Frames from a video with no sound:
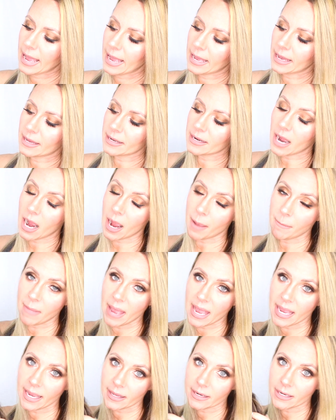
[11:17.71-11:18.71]
and I
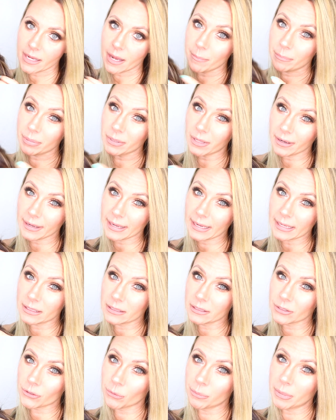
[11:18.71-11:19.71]
may end up plucking a
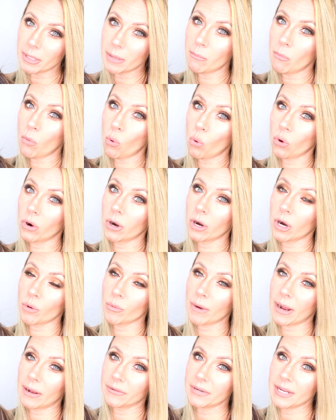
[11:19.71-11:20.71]
little bit more
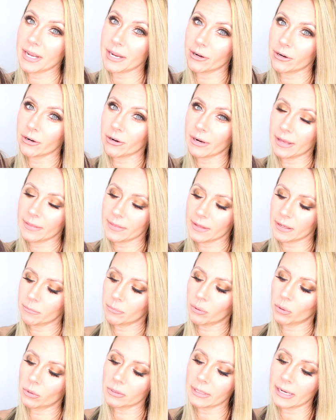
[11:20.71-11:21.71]
around here and then
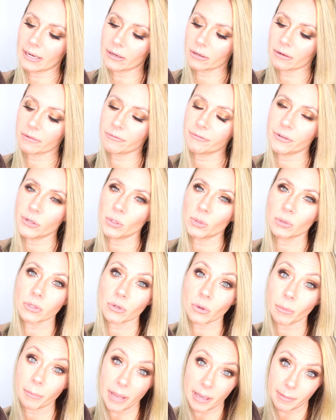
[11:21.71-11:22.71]
pull out a few
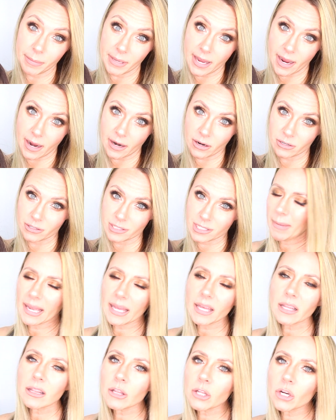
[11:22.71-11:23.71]
little baby hairs. Make
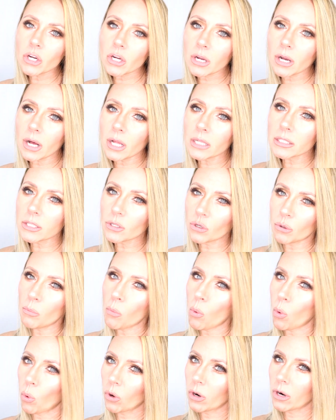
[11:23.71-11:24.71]
it look a little
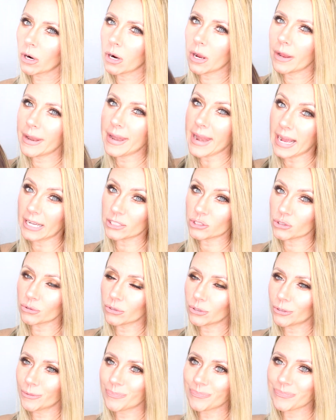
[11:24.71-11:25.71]
more
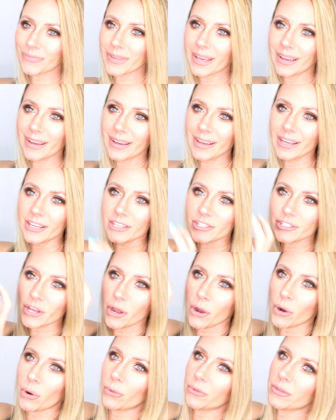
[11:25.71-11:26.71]
natural.
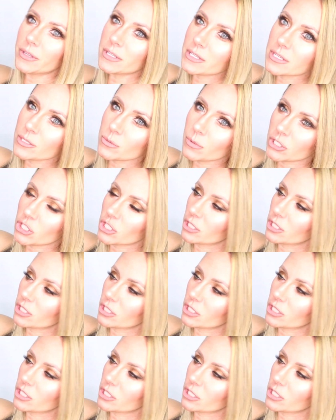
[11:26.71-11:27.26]
So this is what